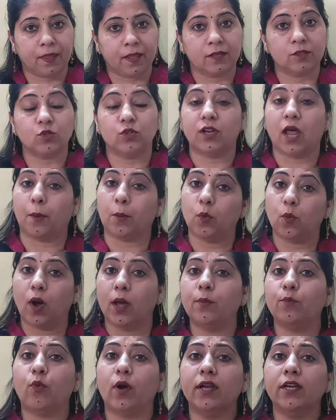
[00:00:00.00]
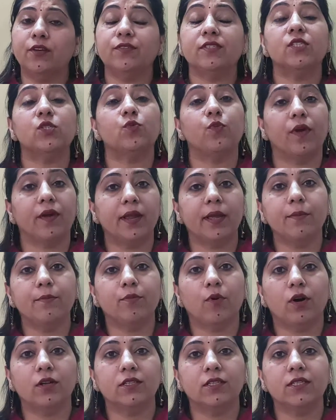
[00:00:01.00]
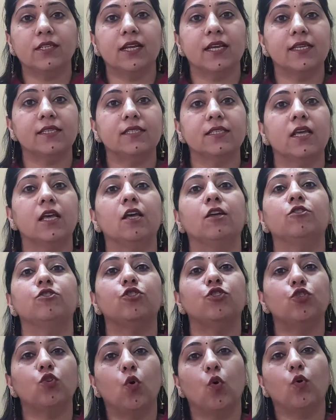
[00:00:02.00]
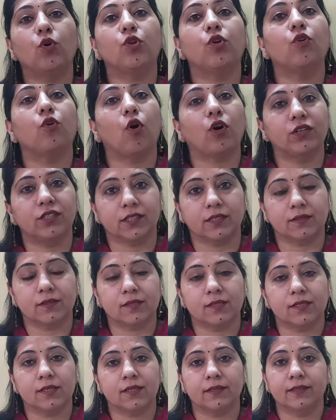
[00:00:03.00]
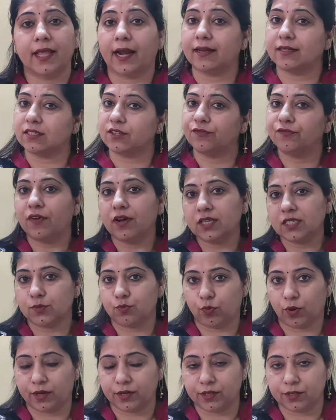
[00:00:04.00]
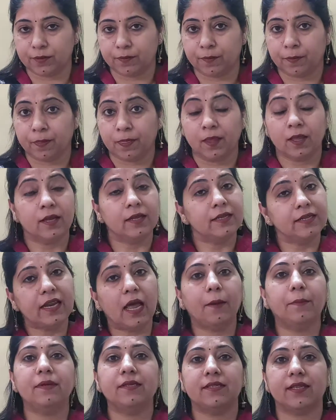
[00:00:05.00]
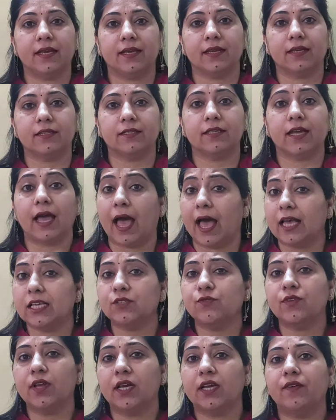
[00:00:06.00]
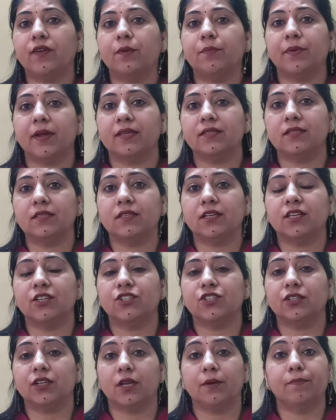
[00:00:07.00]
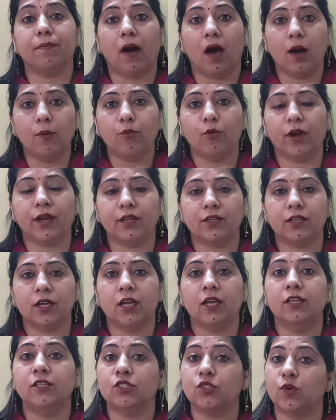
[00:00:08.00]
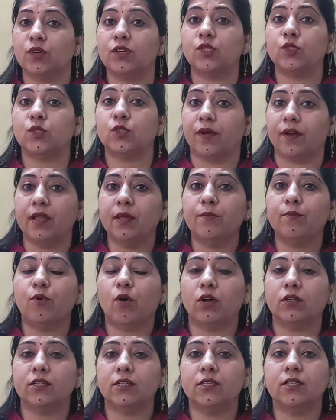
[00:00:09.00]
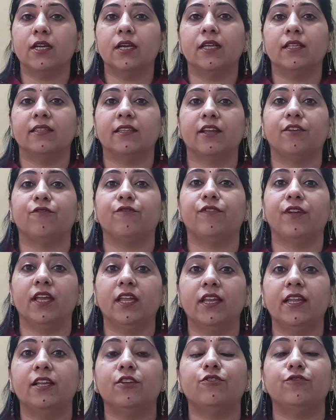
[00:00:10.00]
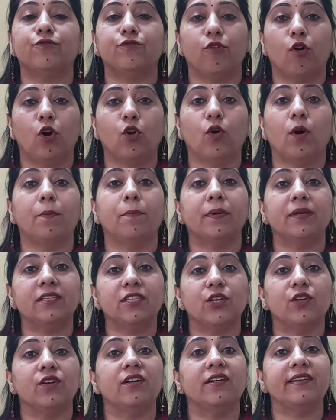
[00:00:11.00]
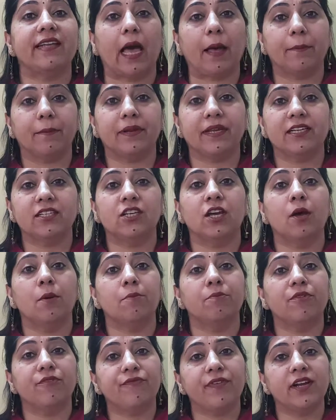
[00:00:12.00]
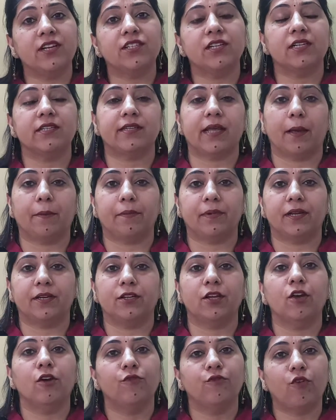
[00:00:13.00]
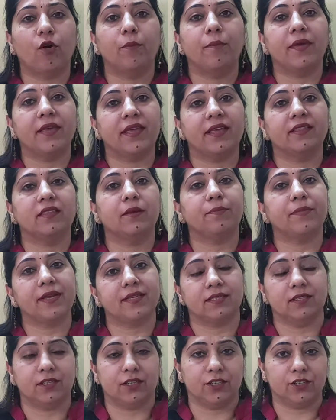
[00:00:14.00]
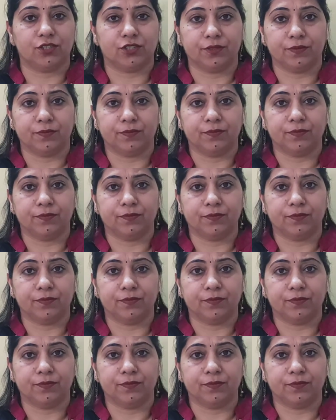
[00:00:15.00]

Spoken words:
So number one point which is very important is to know your audience. That is the first point. Number second, as we are giving presentation in PowerPoint, so it's very important that we need to follow a particular template, professional template for making the presentation.